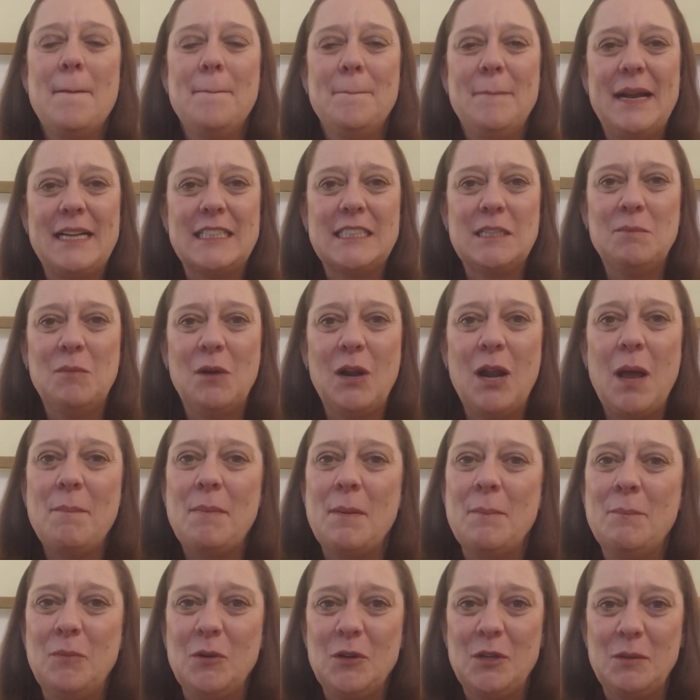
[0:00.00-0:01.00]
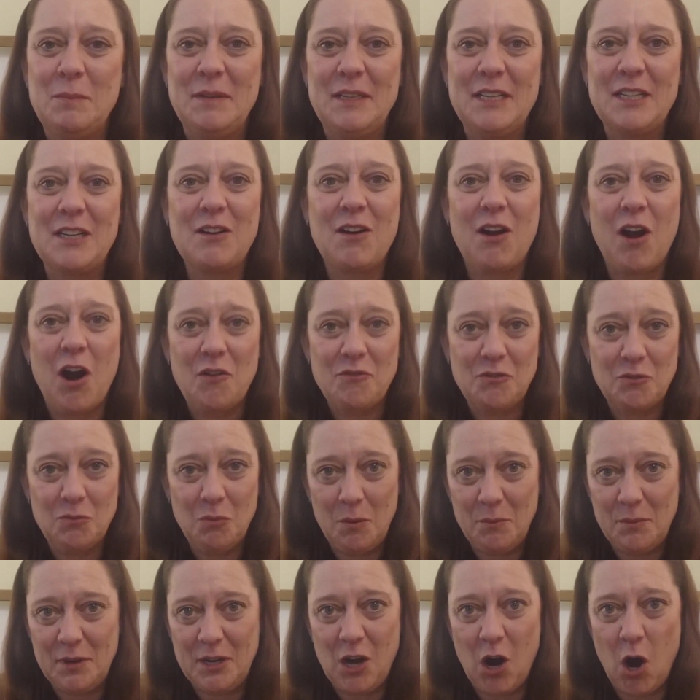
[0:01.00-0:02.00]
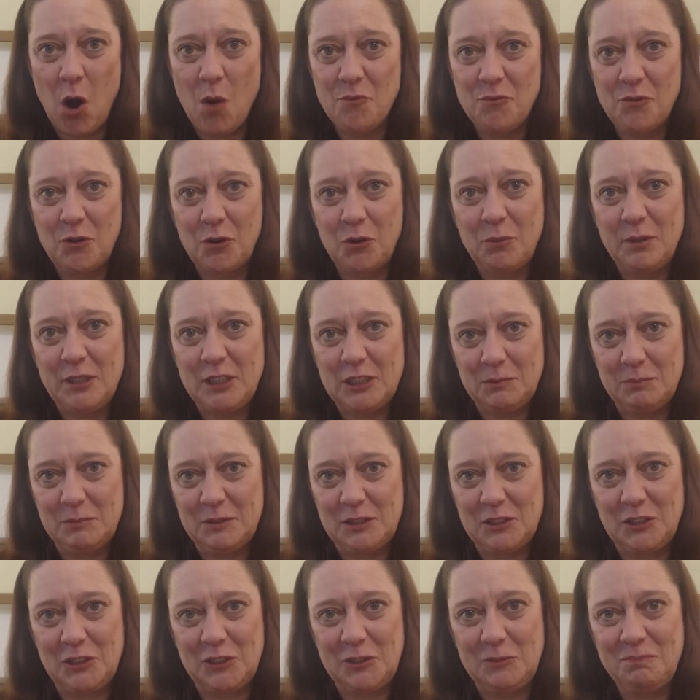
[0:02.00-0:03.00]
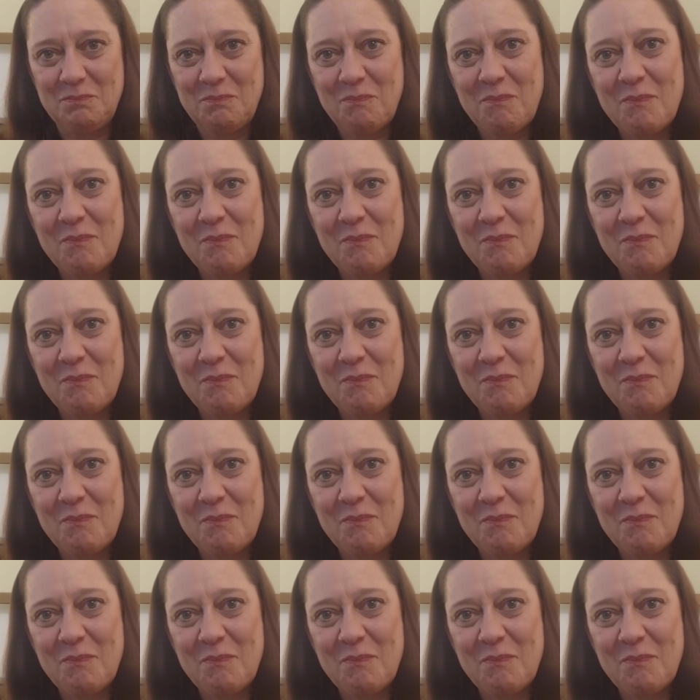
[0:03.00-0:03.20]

pack them all up and put them in the car for when we go home for Christmas.